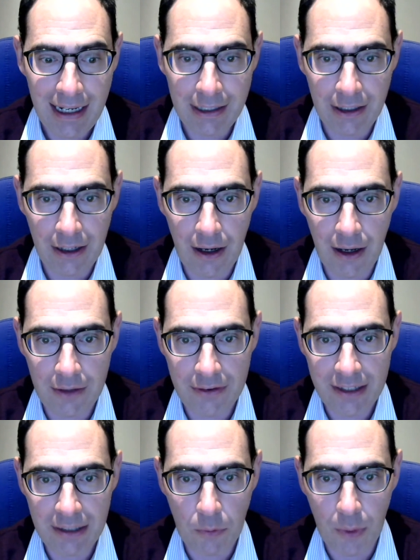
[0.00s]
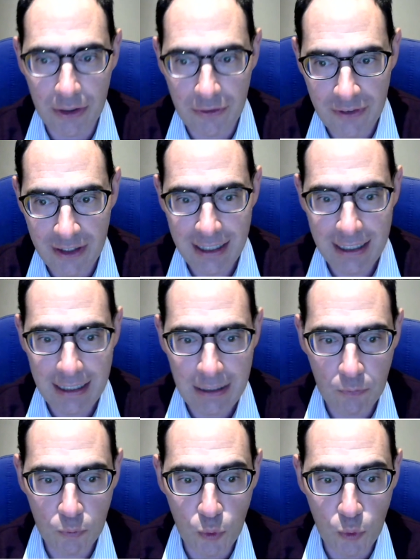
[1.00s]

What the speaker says: And I think one of the